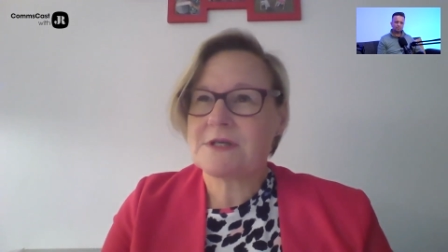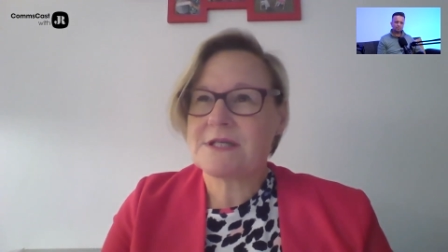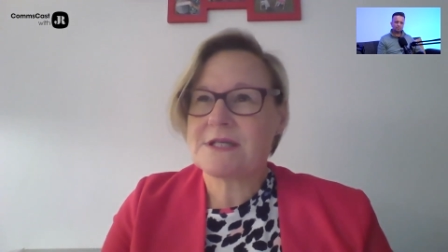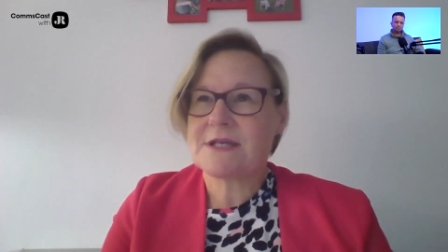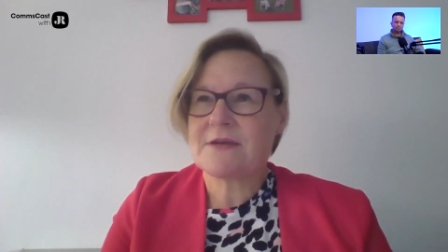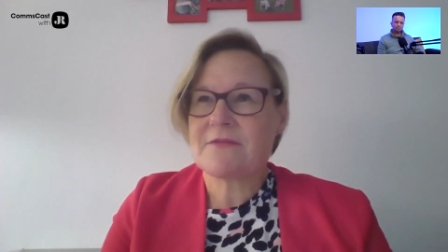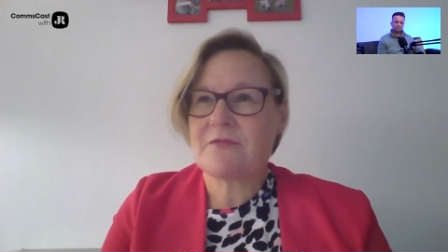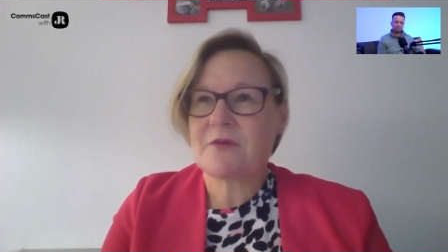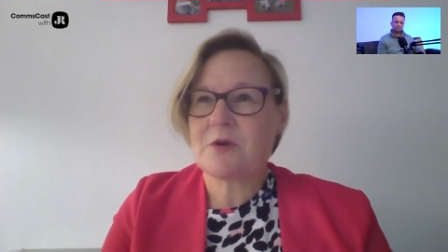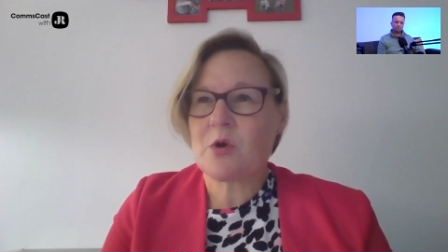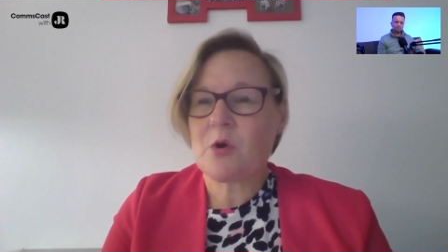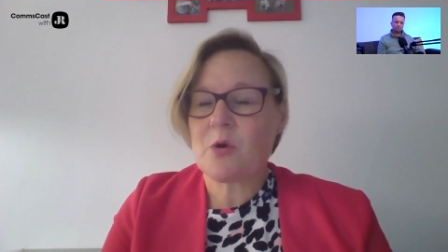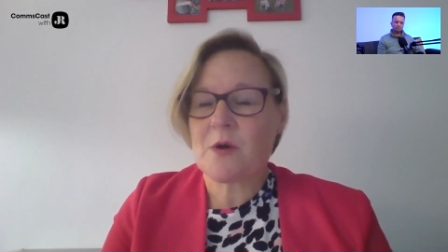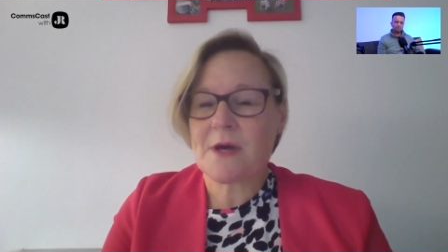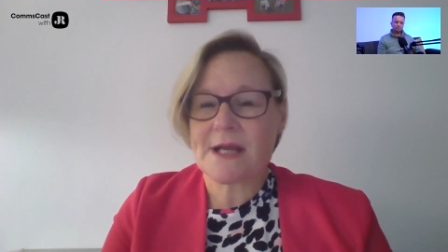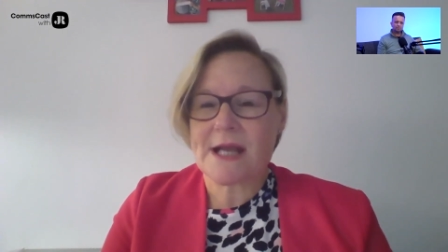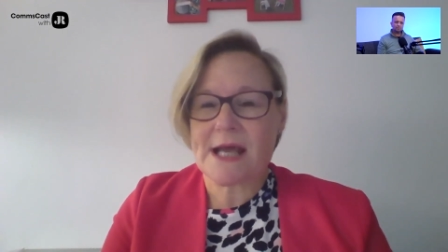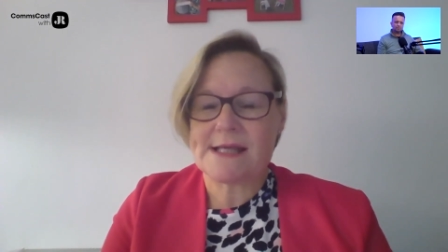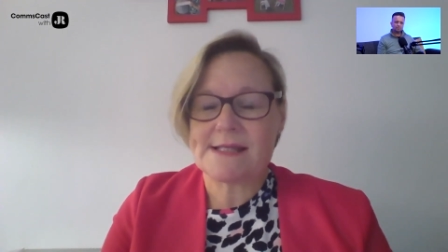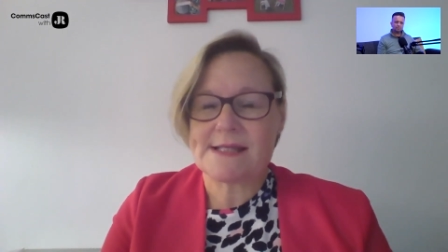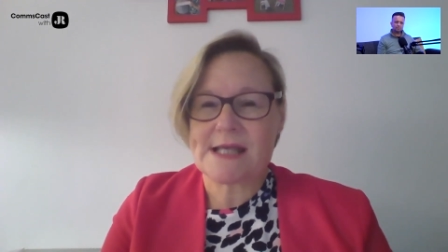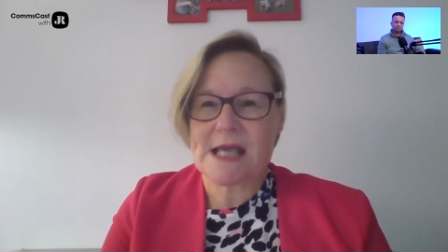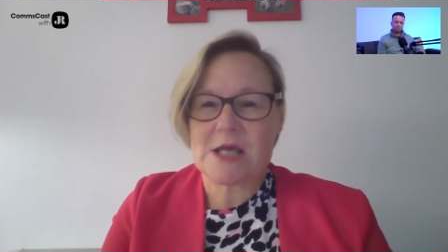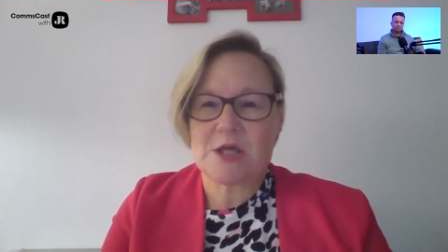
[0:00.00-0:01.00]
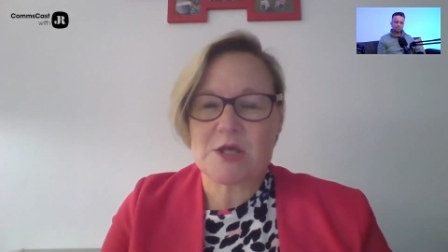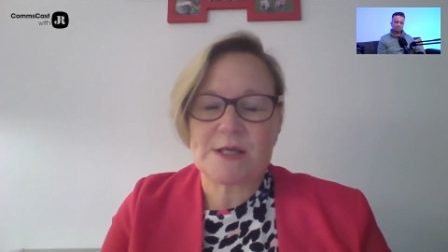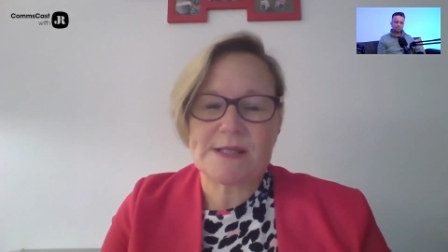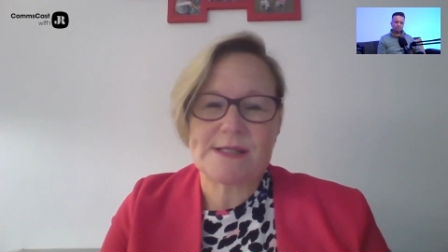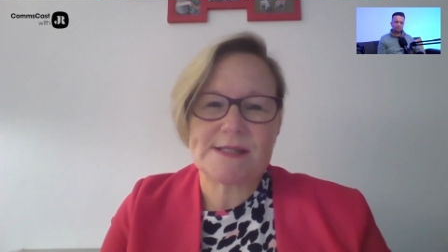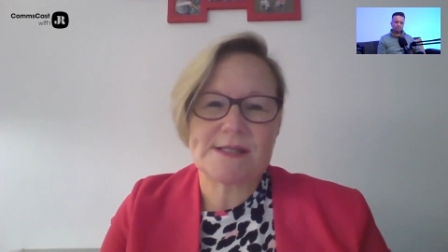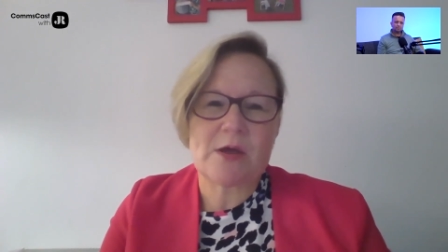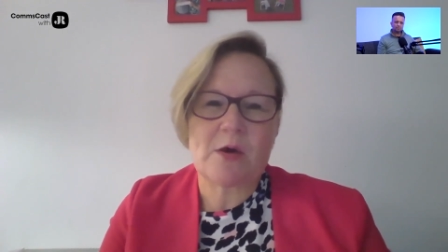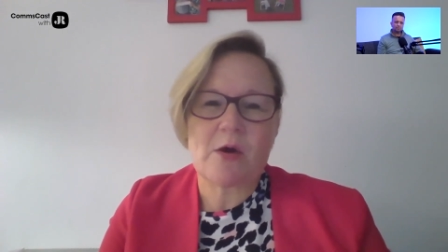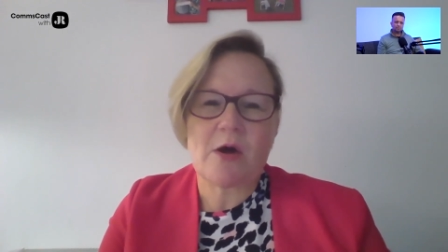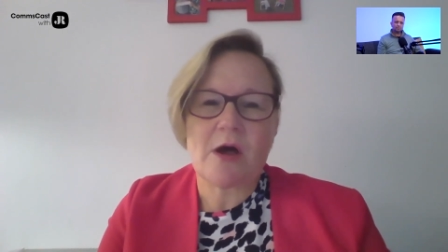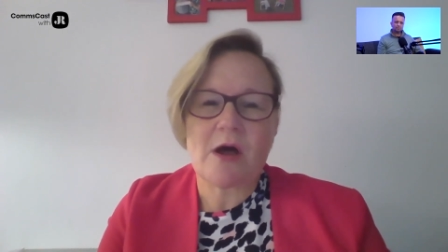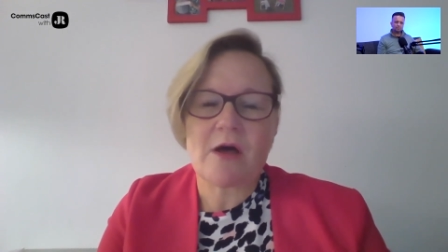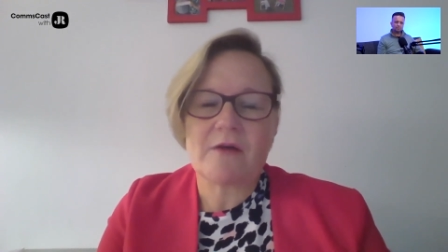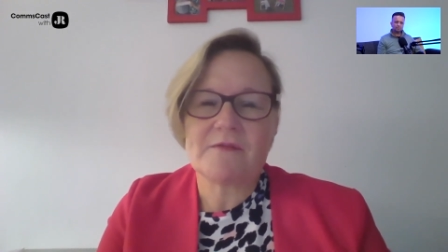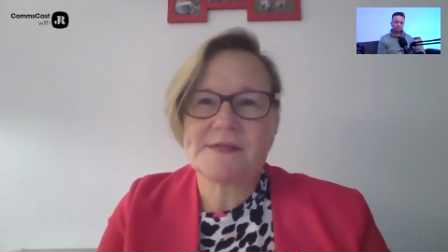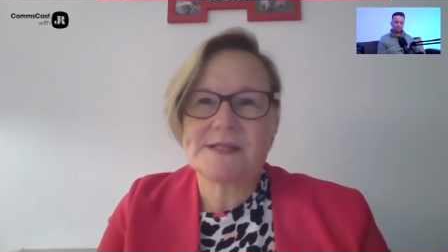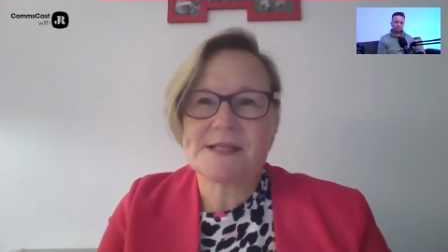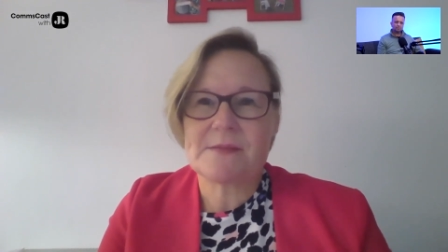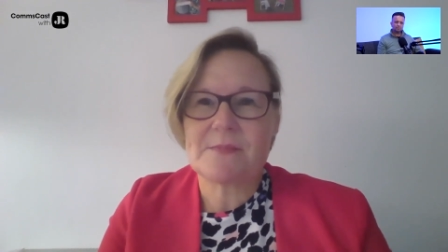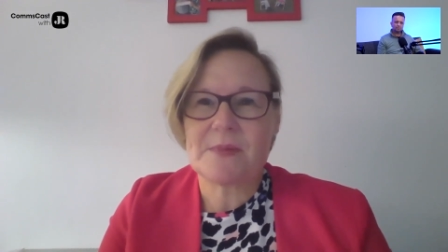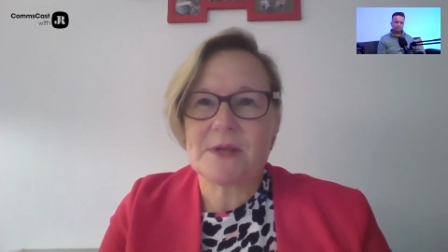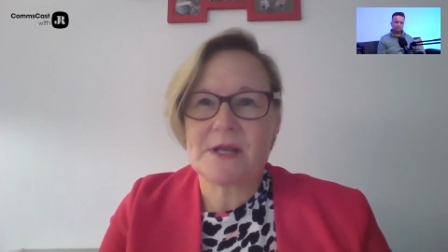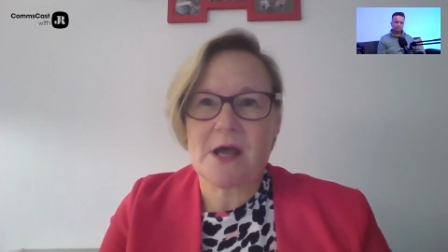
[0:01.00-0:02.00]
different organizations. So
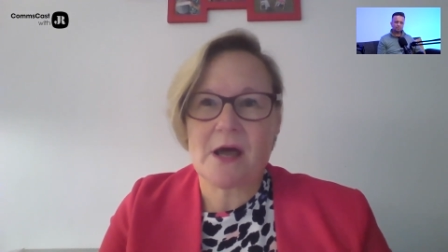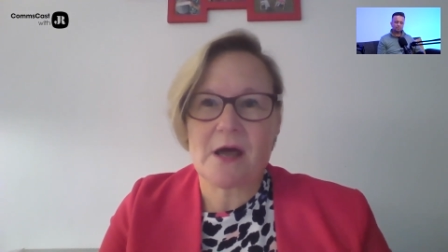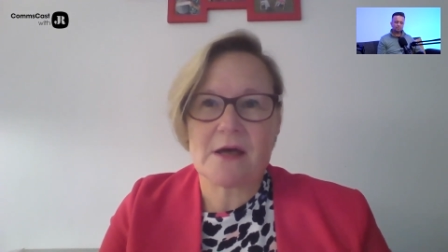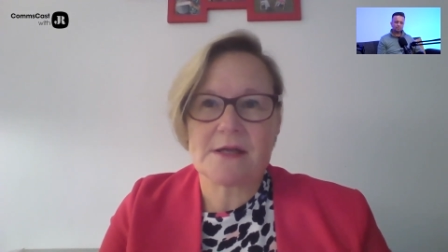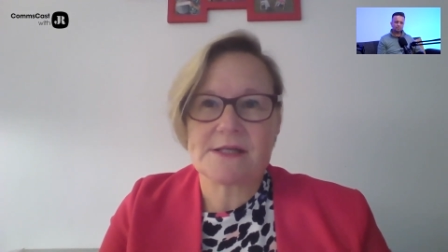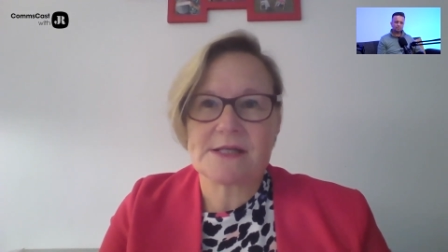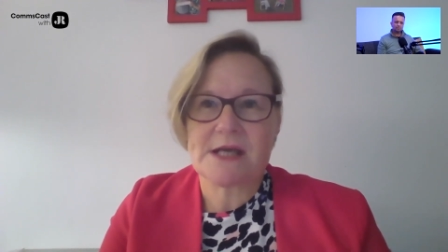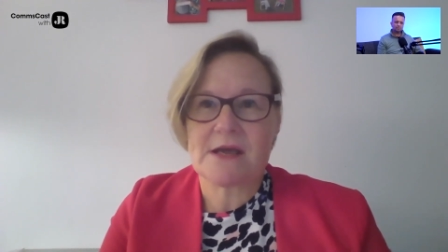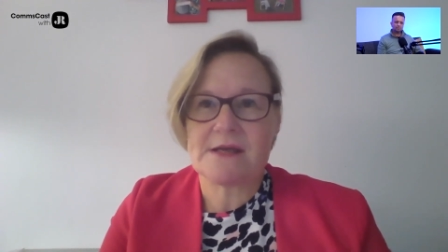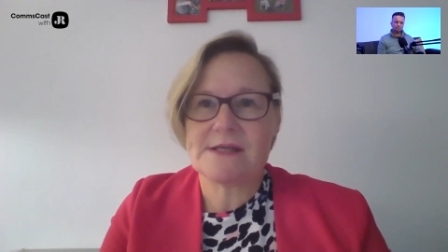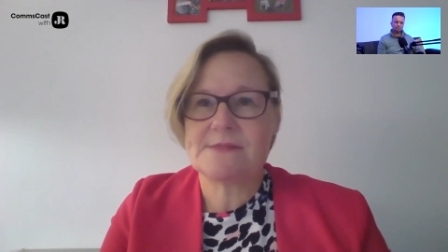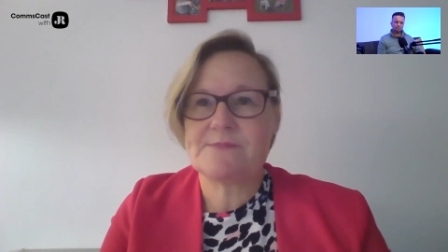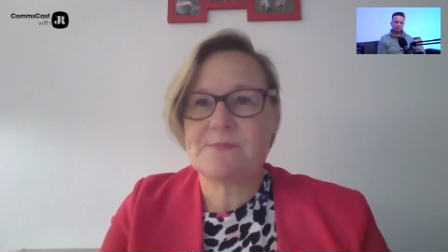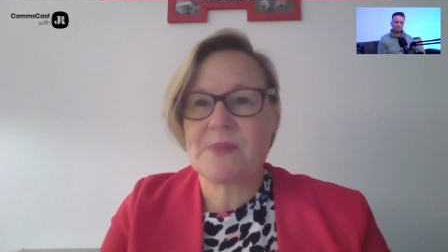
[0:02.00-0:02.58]
obviously Bernardo's